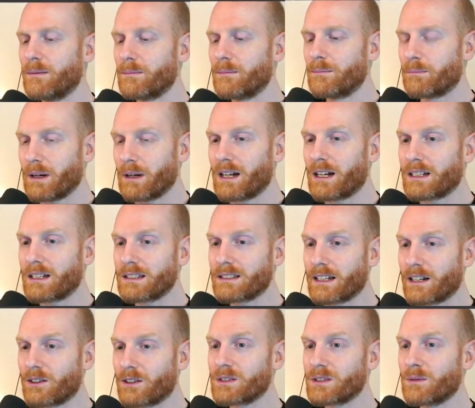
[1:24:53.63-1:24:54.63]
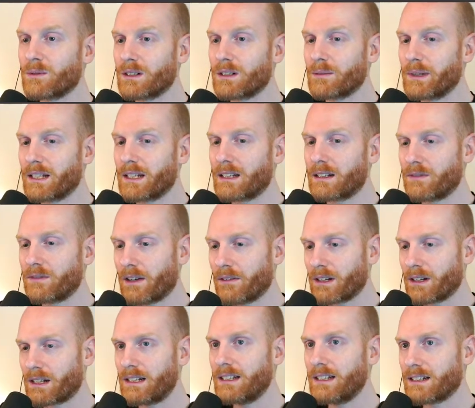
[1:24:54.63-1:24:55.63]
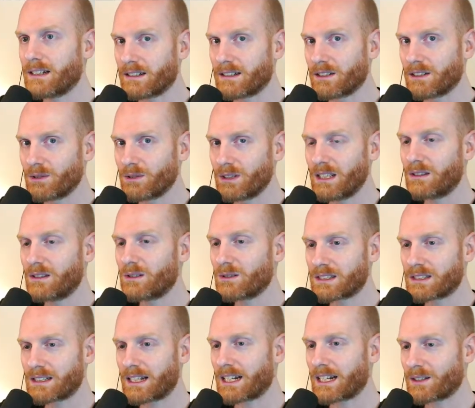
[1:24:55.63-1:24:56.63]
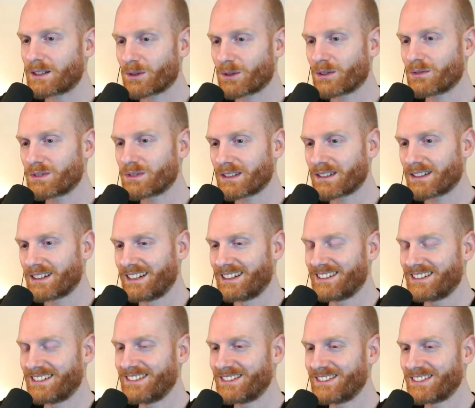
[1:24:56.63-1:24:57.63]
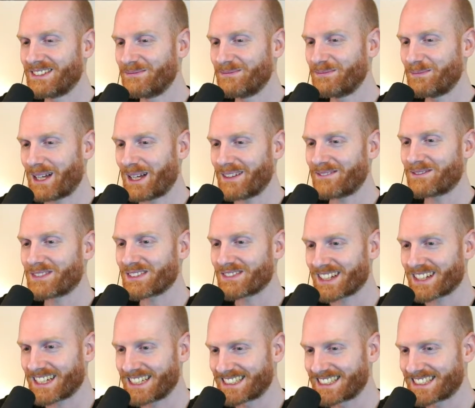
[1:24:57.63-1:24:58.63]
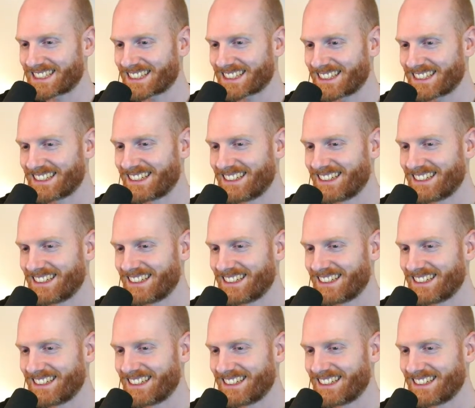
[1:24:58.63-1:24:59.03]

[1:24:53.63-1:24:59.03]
But I also want to make it very clear, you need to select one of the map events.